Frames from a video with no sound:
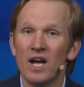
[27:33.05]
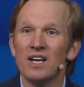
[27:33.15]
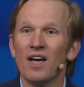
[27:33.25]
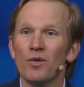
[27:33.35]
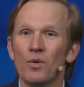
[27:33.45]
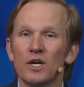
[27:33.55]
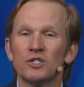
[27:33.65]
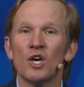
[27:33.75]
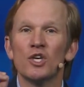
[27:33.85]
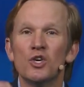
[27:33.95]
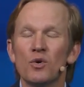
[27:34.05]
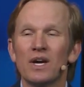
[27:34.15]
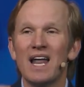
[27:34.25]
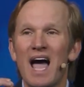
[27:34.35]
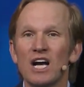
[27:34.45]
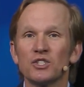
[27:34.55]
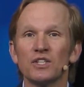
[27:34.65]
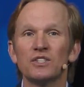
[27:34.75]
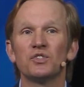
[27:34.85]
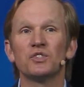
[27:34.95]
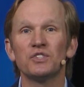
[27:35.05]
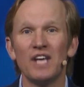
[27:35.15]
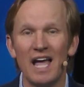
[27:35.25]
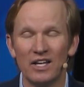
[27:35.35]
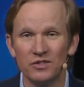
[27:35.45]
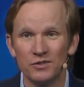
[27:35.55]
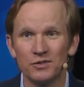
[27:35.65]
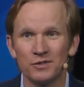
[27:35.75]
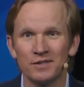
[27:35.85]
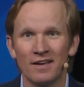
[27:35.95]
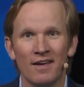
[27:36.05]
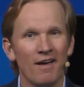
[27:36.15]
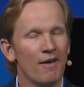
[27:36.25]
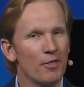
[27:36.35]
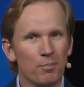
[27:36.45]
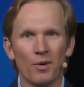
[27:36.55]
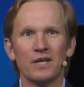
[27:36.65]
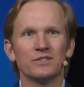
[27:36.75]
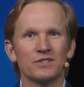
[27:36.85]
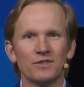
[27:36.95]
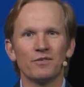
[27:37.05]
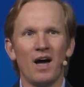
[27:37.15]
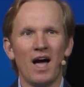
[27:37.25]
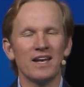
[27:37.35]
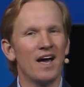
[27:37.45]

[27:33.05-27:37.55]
In other words, you can actually sense the presence of God.